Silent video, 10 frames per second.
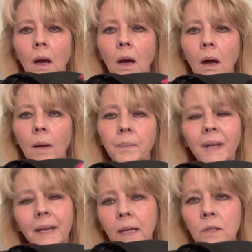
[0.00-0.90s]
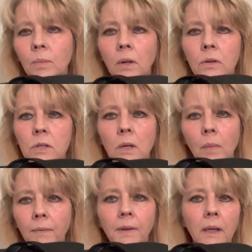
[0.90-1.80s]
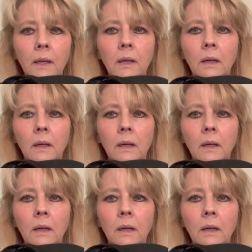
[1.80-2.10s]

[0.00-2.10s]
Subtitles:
and I do put lotion on my feet.